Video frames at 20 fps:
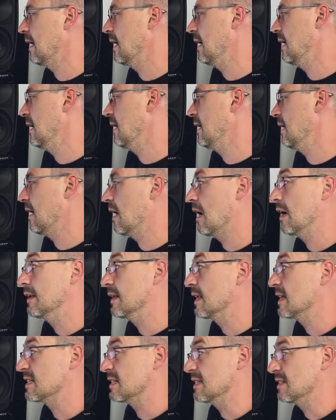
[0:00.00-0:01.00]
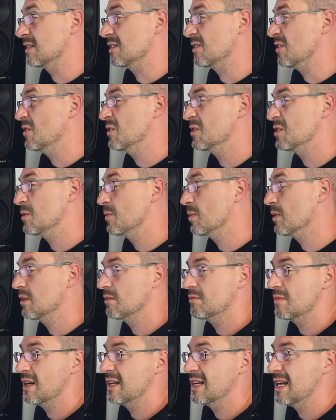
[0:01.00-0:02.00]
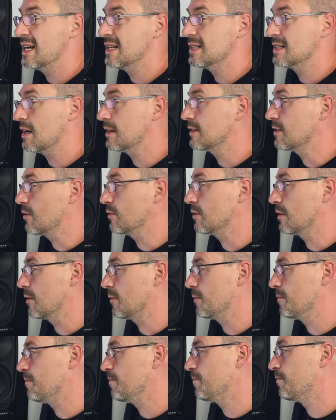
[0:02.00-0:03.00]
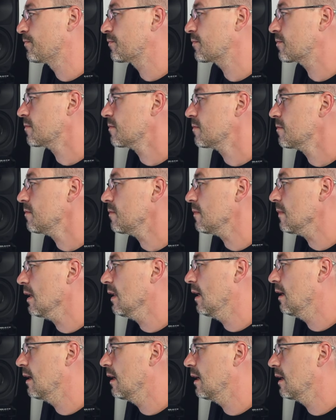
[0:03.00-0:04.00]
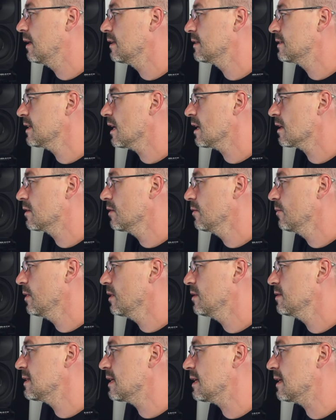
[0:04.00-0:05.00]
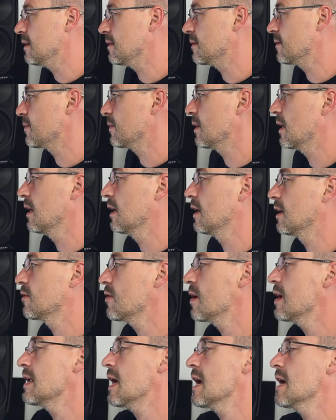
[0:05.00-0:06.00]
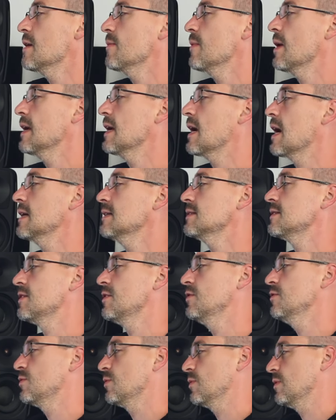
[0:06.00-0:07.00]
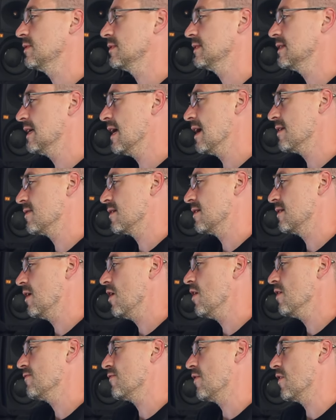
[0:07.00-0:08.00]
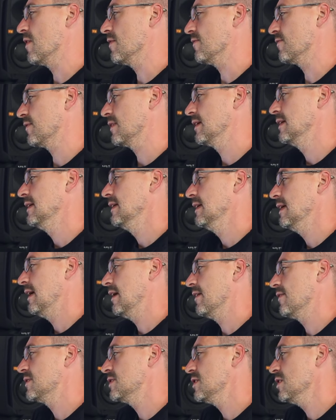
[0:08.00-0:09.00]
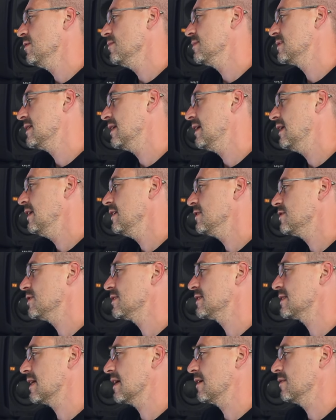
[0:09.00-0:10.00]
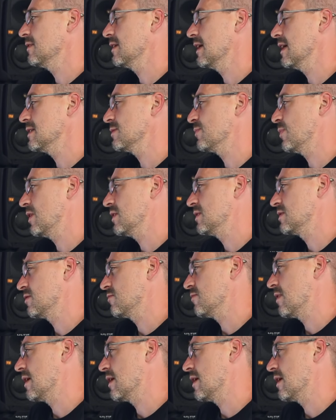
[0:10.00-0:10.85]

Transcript: unless it's searchable, I guess, I don't know. Jaku Music, great AMA as usual, together, high five. The term signature sound gets passed